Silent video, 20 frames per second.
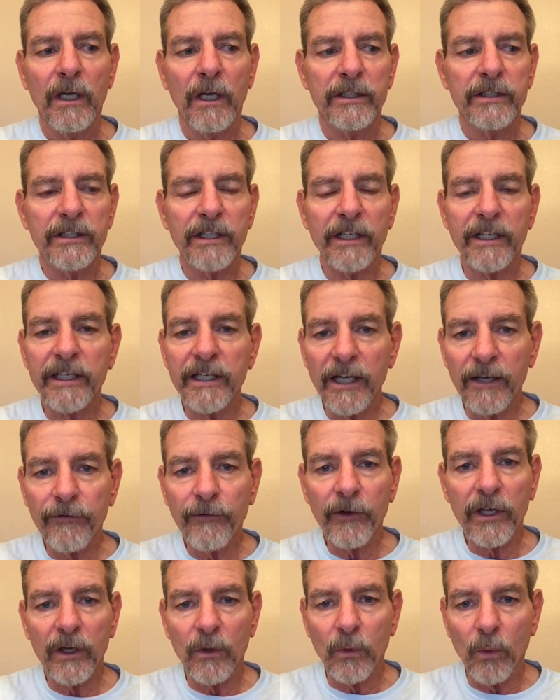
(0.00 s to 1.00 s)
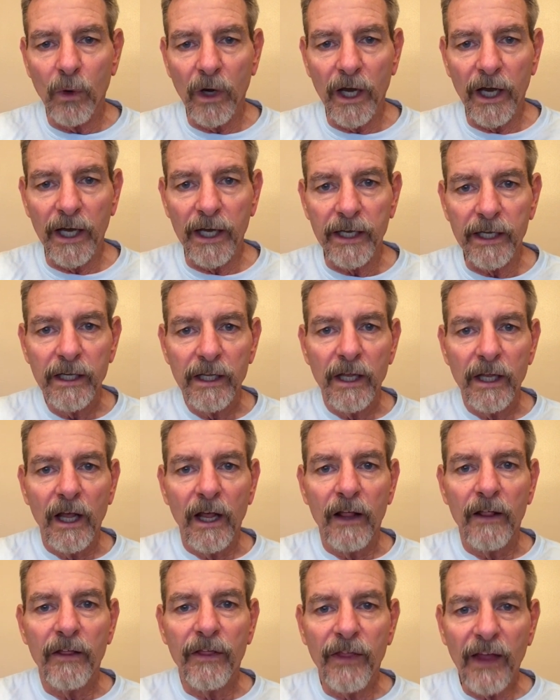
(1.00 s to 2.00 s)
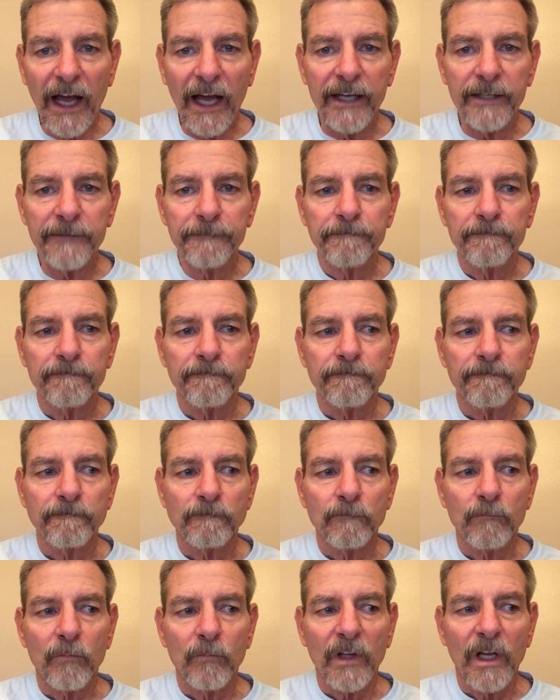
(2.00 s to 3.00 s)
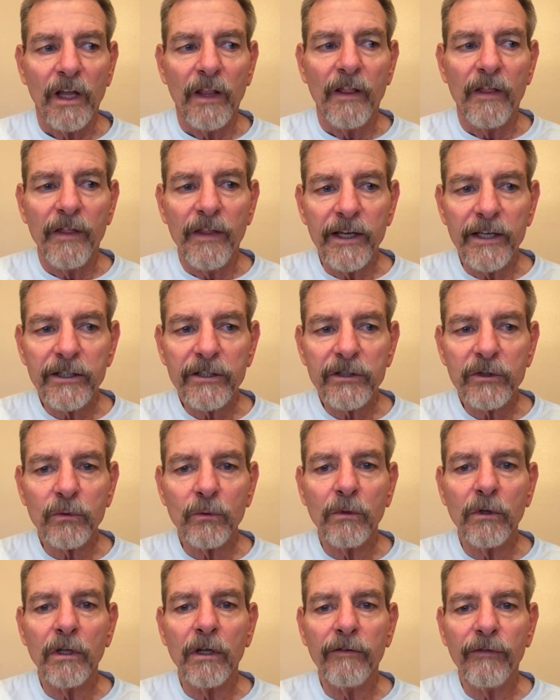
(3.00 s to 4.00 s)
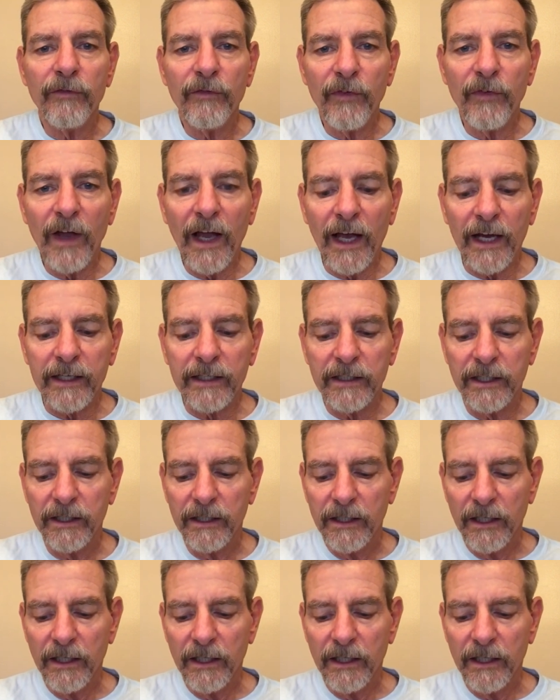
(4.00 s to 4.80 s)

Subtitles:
significant way that this will affect